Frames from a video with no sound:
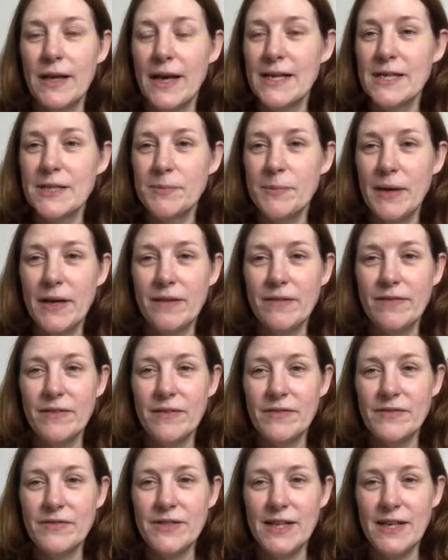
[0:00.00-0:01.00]
SPF
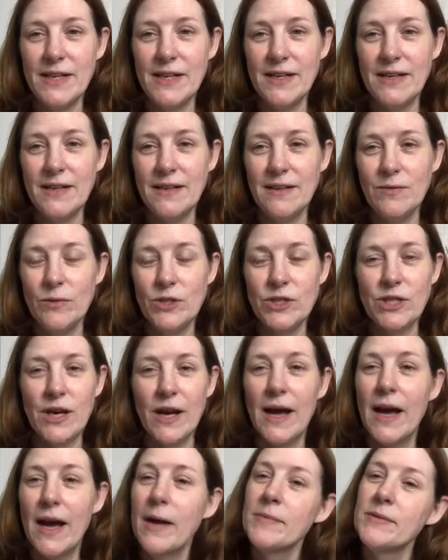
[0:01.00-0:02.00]
15, which
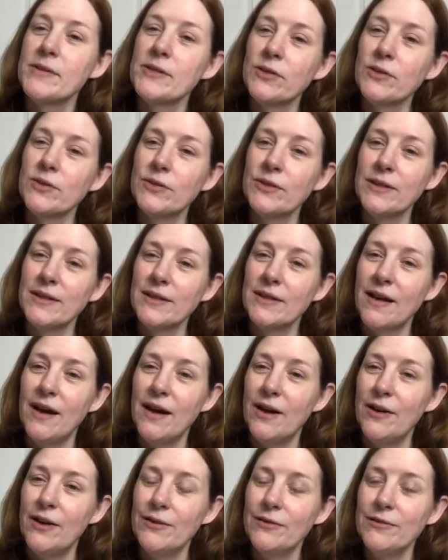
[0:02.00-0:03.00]
I absolutely
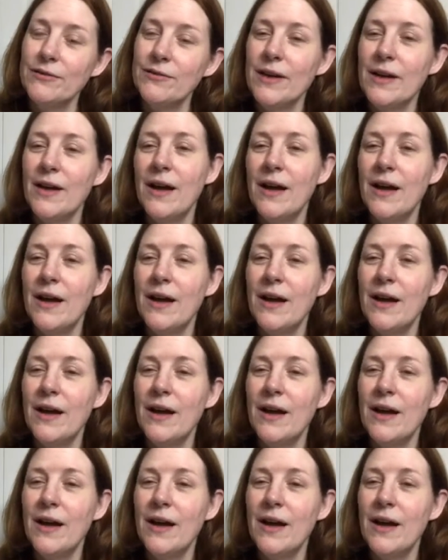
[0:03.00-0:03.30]
love.